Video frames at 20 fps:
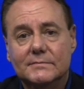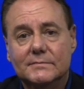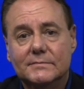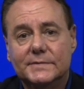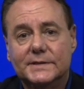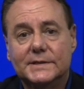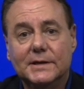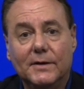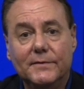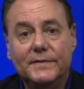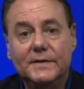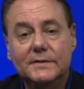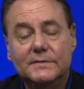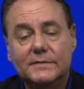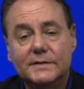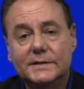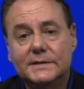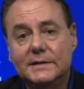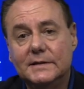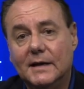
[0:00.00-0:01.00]

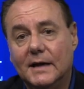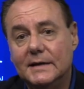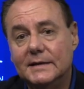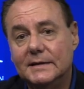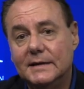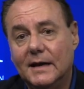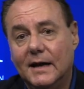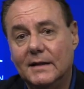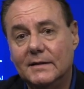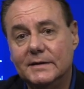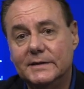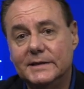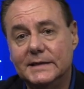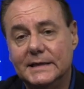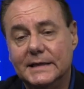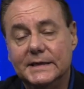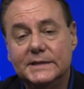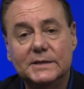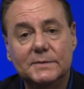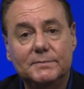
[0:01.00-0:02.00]
self-interest and
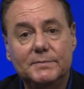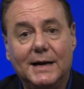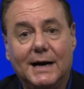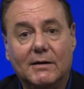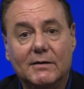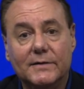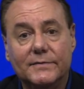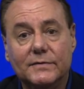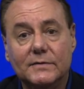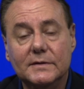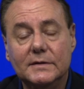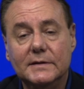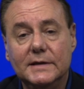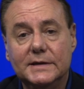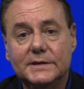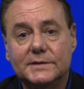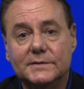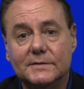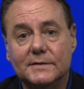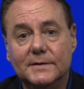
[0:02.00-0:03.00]
ideology. It's a powerful
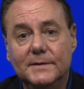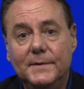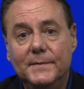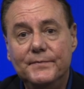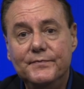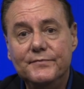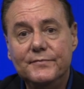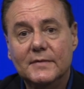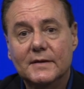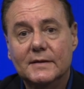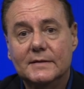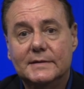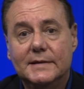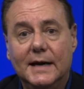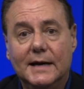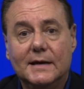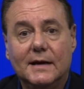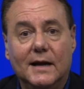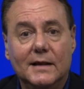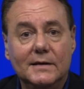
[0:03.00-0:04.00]
elixir.
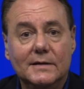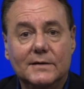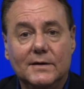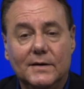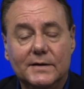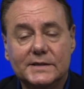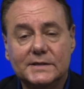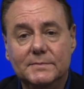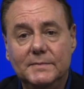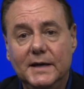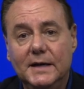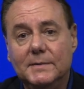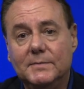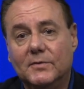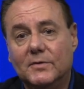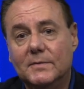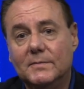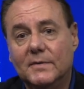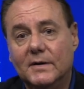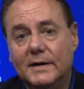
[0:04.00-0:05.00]
Tech oligarchs make
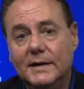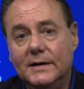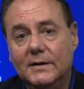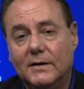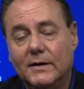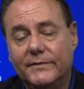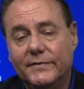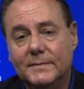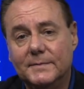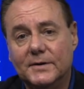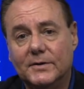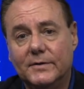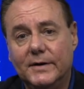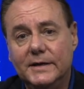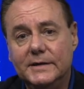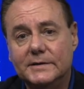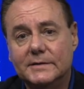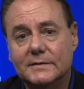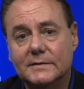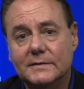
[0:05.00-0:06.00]
more money off
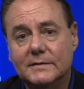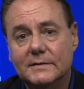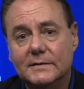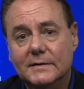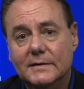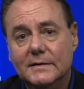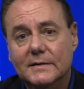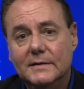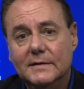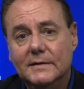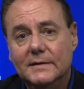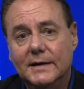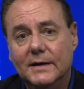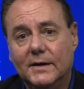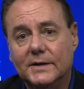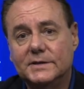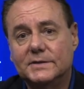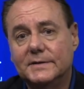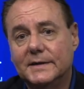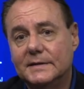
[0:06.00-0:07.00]
immigration. They
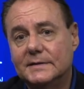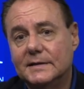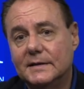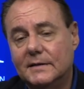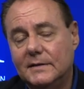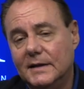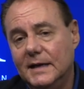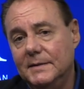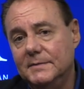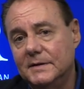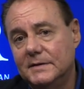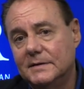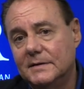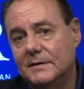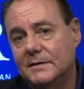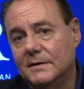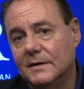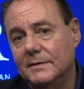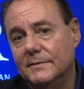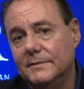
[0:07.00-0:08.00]
also get the claim that
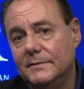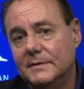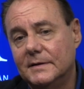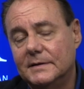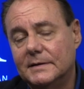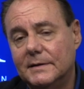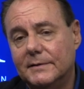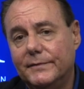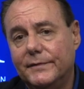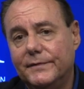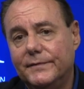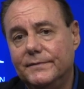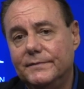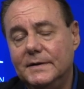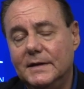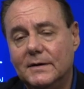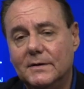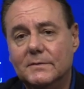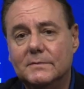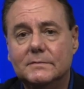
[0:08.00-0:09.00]
they're
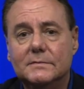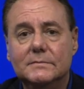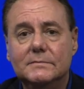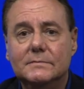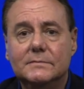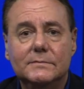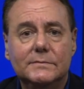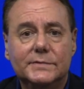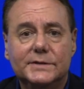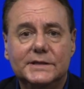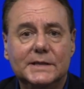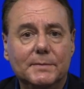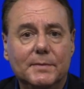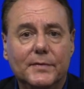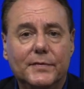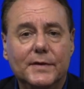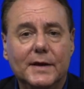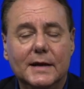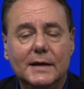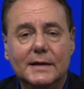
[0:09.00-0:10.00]
you know,
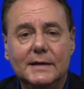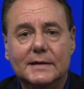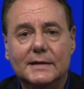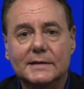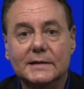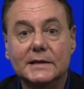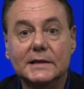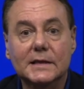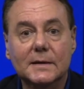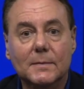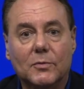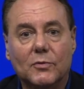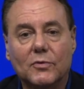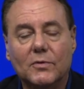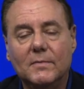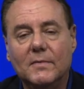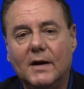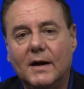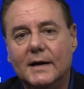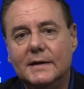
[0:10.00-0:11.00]
sympathetic and
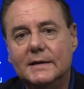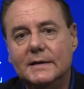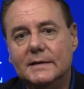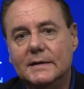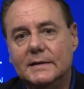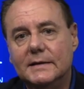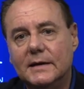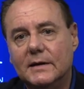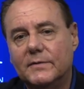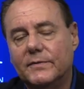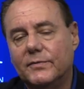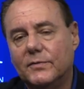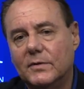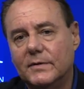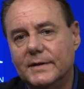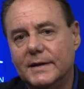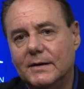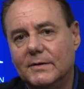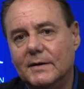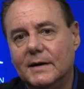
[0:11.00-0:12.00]
liberal-minded, and
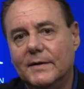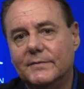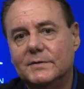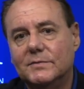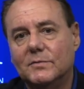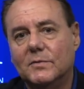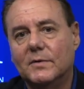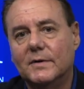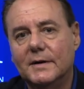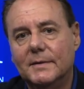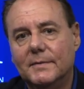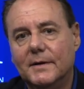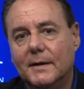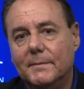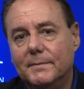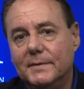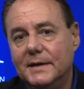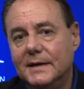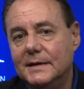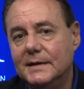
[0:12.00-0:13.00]
therefore they don't have to worry
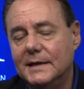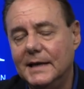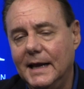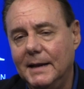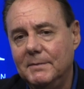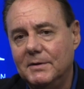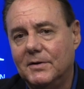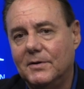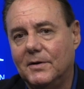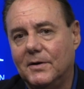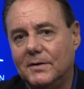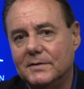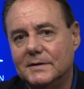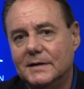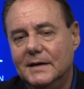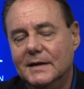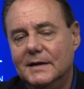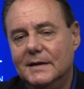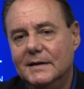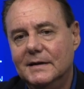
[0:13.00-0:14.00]
about being name-called
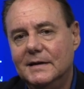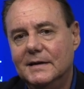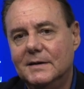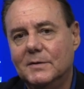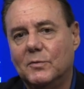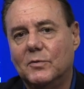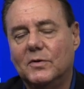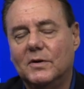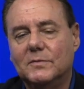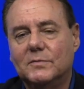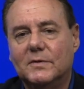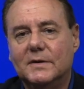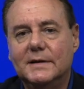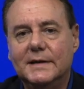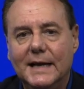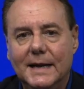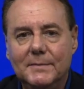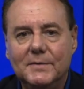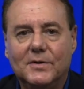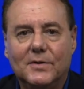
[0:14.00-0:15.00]
in a world where
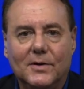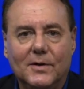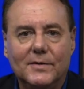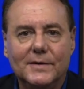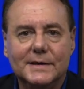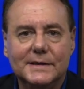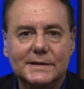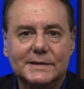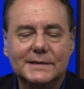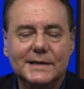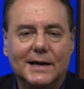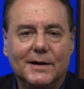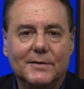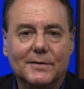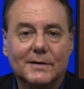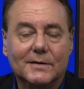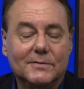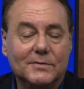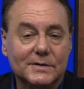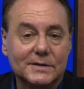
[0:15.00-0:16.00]
name-calling is now,
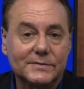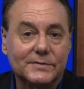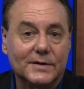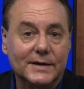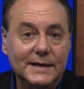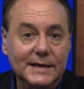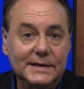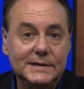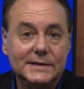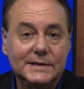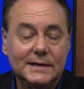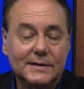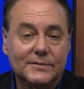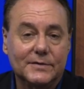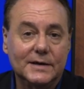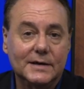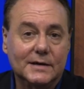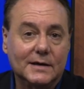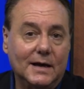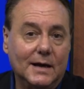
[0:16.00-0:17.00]
of course, very easy and
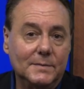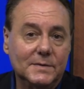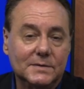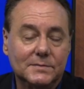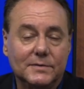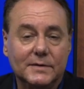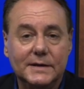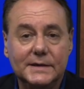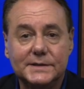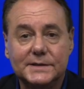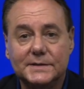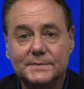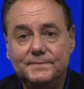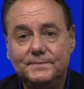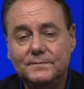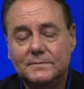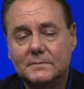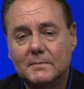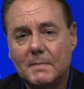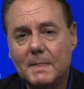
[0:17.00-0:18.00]
very commonplace.
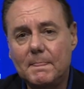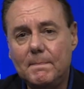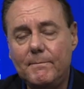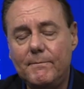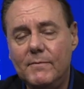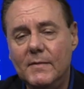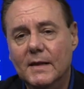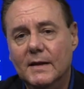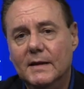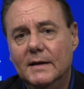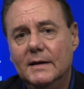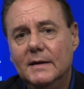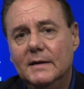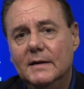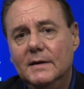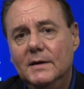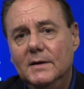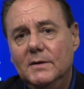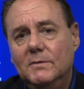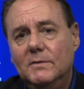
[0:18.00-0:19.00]

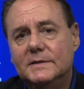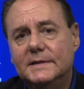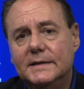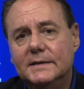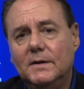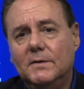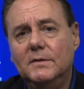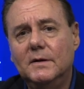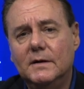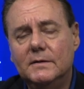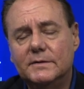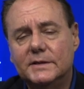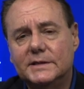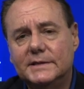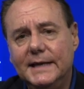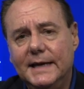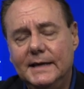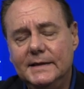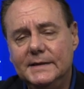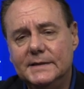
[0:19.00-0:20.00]
What they don't
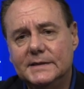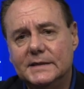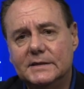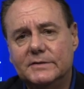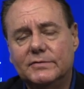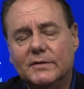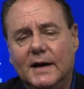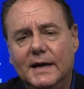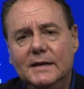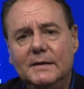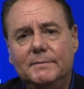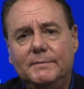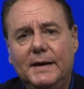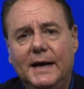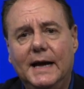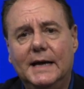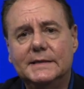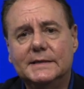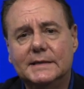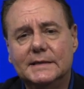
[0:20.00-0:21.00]
understand is that trying to
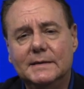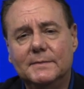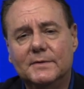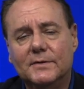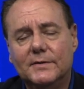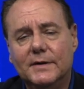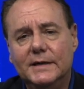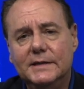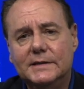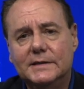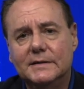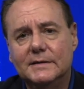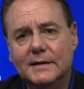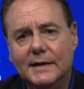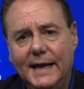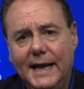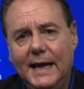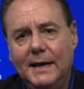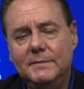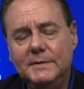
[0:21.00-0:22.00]
pass an immigration
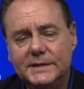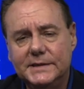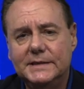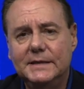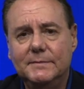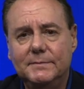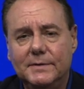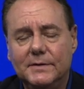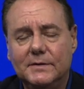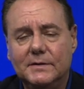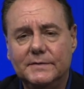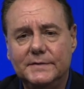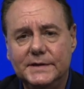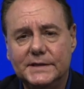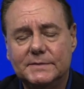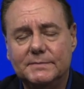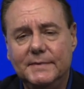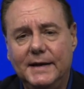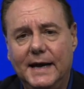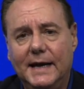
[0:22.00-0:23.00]
amnesty bill of
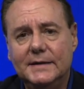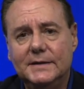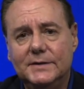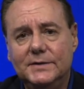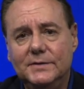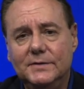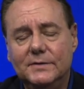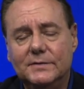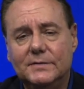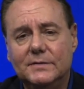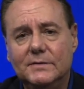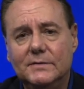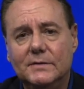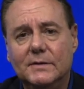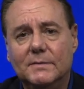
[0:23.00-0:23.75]
this magnitude through